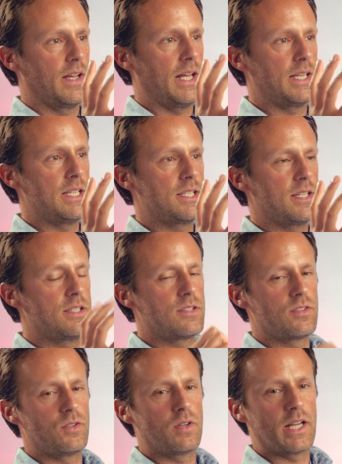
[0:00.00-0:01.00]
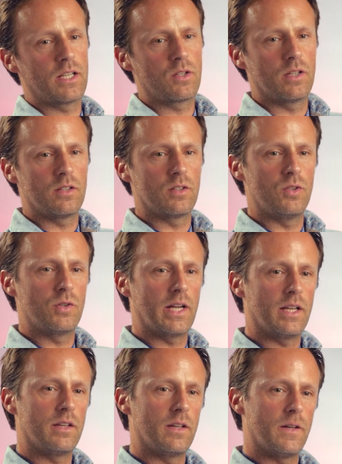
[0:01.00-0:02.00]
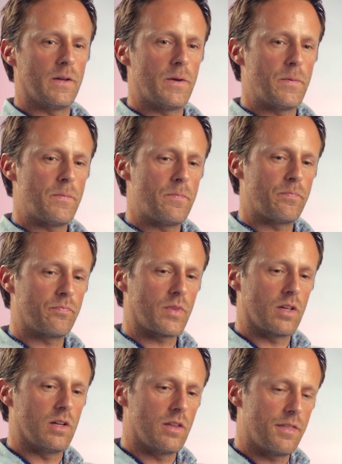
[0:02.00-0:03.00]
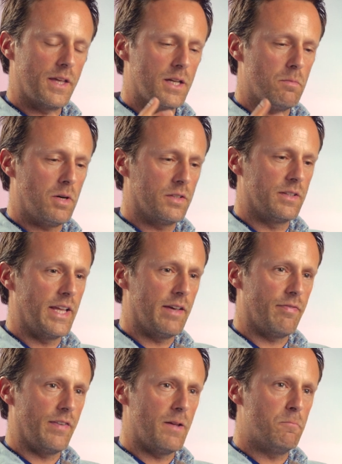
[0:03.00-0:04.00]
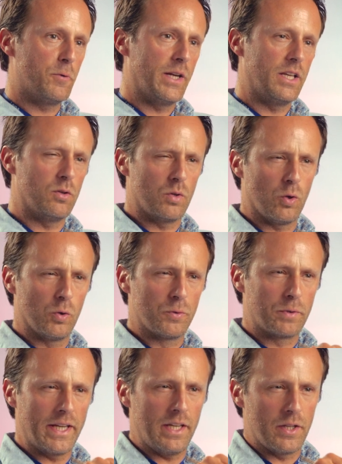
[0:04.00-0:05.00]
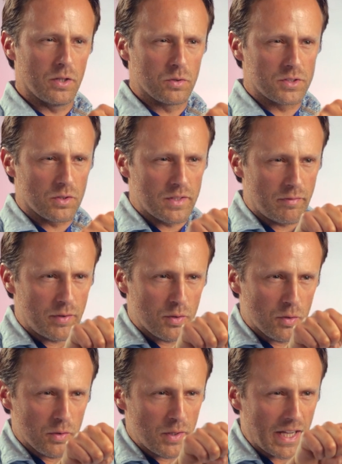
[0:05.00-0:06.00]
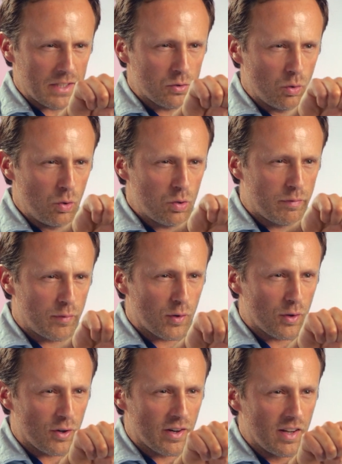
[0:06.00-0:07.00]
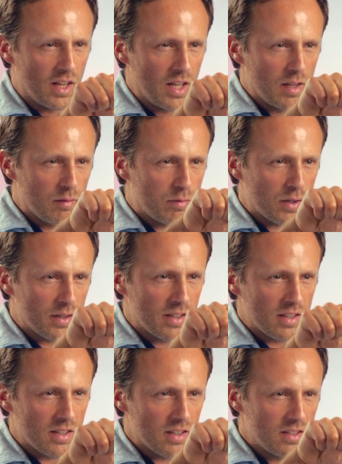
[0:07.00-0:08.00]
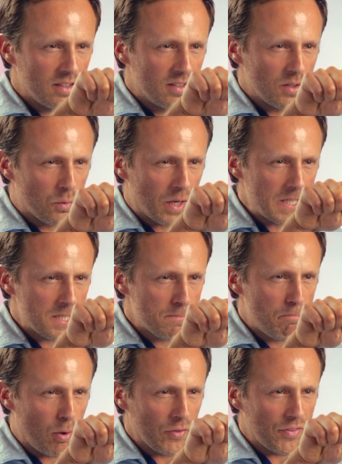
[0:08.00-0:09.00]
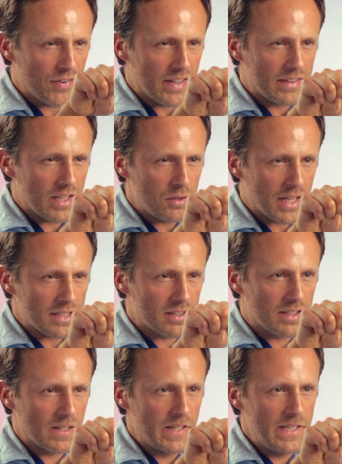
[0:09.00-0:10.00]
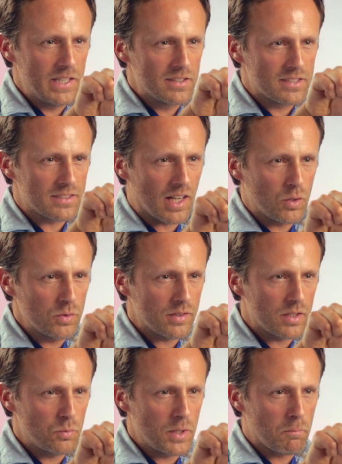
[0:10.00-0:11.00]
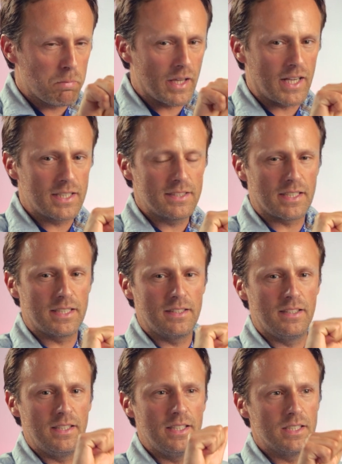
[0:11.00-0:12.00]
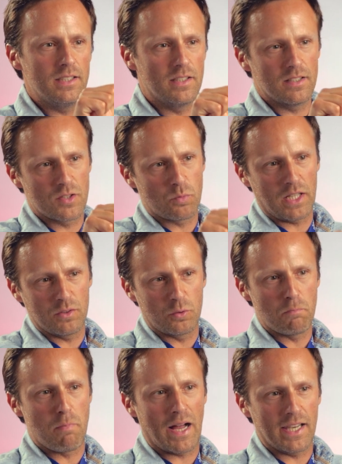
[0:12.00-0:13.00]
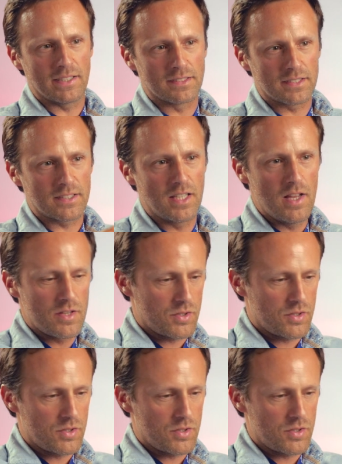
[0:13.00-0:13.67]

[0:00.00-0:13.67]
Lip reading: And it's you can think about an FM radio, an old radio. So if you had to look for the right spot, and then you had the clear sound, and we apply this idea as well to balance.